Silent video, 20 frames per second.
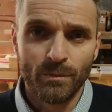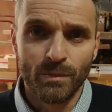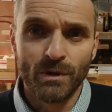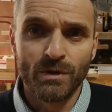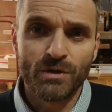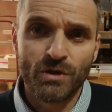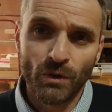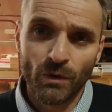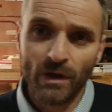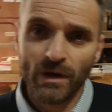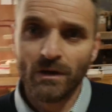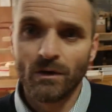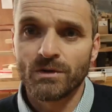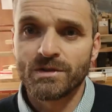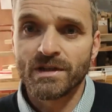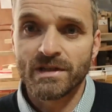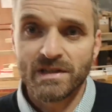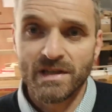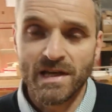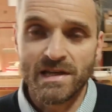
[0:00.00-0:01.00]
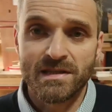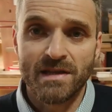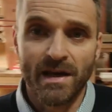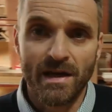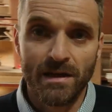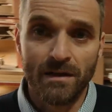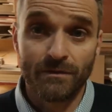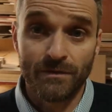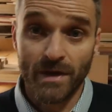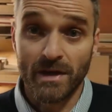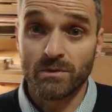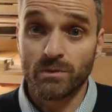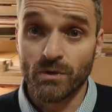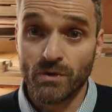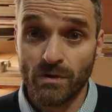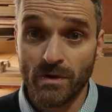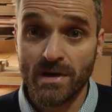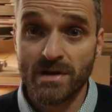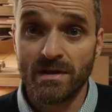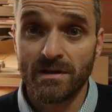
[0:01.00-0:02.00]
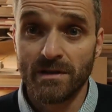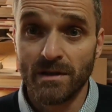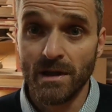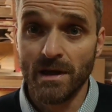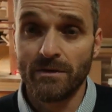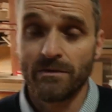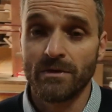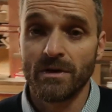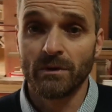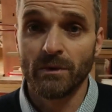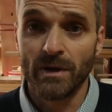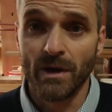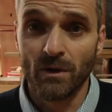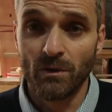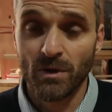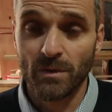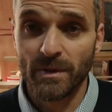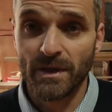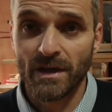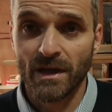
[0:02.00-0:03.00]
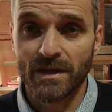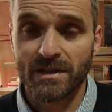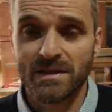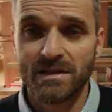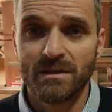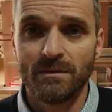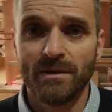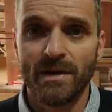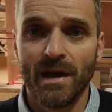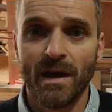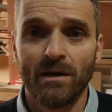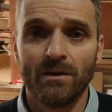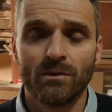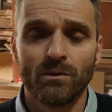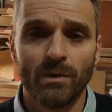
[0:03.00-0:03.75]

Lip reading: But surely logic says then, if that's what trees are delivering, we don't want to be cutting them down.